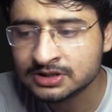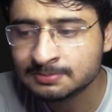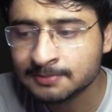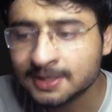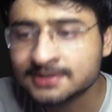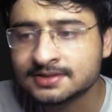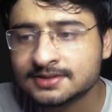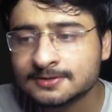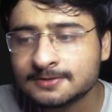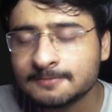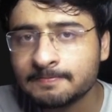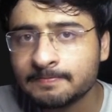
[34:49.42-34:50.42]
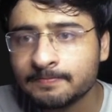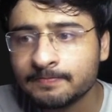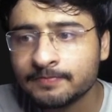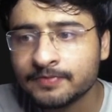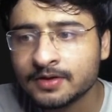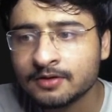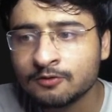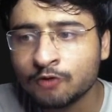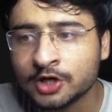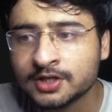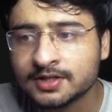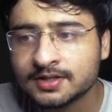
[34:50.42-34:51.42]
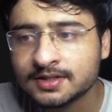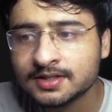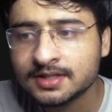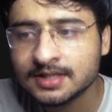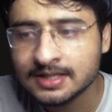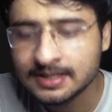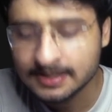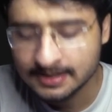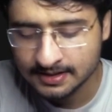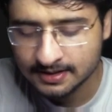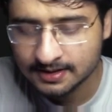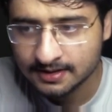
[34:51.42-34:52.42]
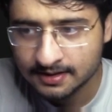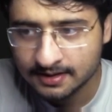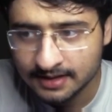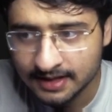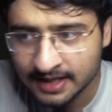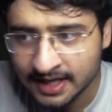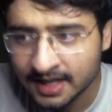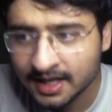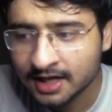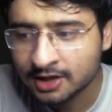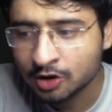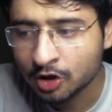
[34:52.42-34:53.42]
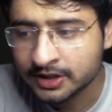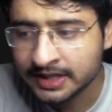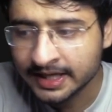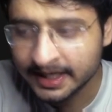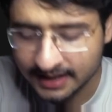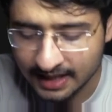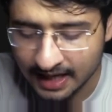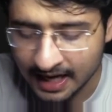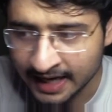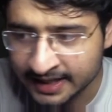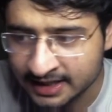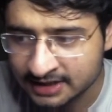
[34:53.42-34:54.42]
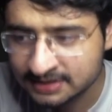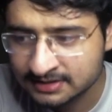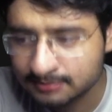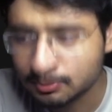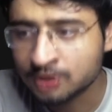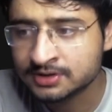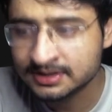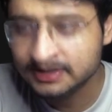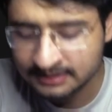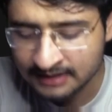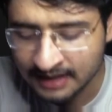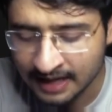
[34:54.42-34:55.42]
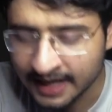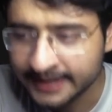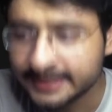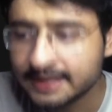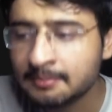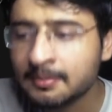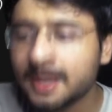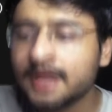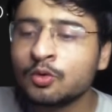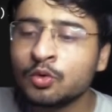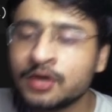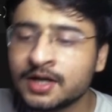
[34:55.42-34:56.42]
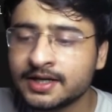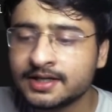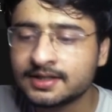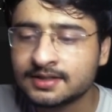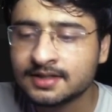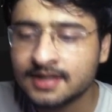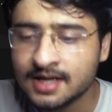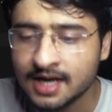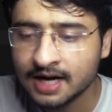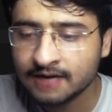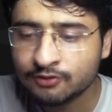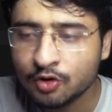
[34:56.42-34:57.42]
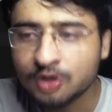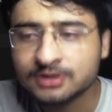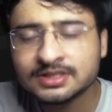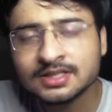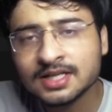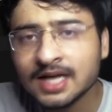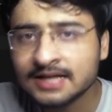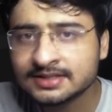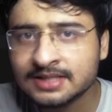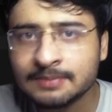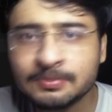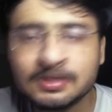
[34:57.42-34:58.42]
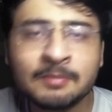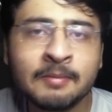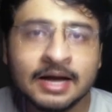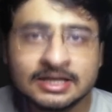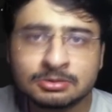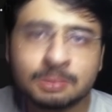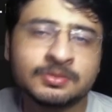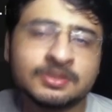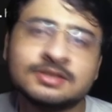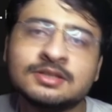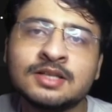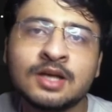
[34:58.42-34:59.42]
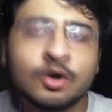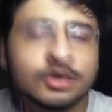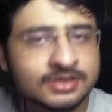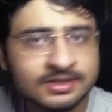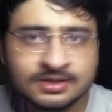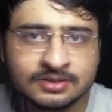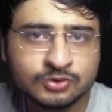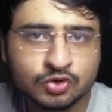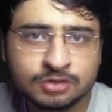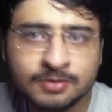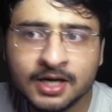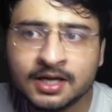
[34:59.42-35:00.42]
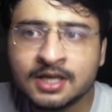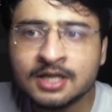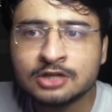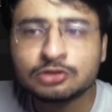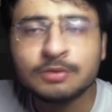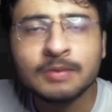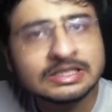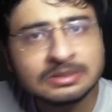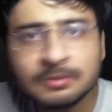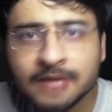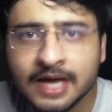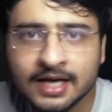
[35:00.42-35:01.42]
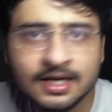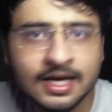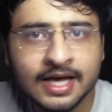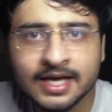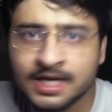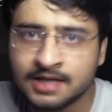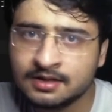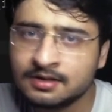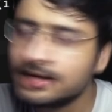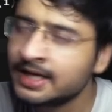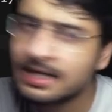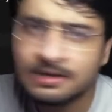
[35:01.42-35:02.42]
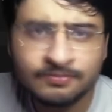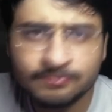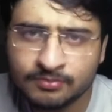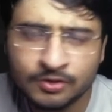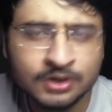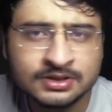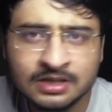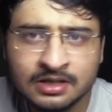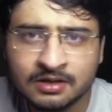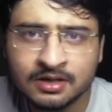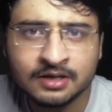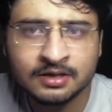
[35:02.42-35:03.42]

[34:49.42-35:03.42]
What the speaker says: plus what? Arr dot get ith boxes height, my own height. And of course, in the last step, the maximum, this is the longest in the subsequence part. So maximum can lie in the any, we can say,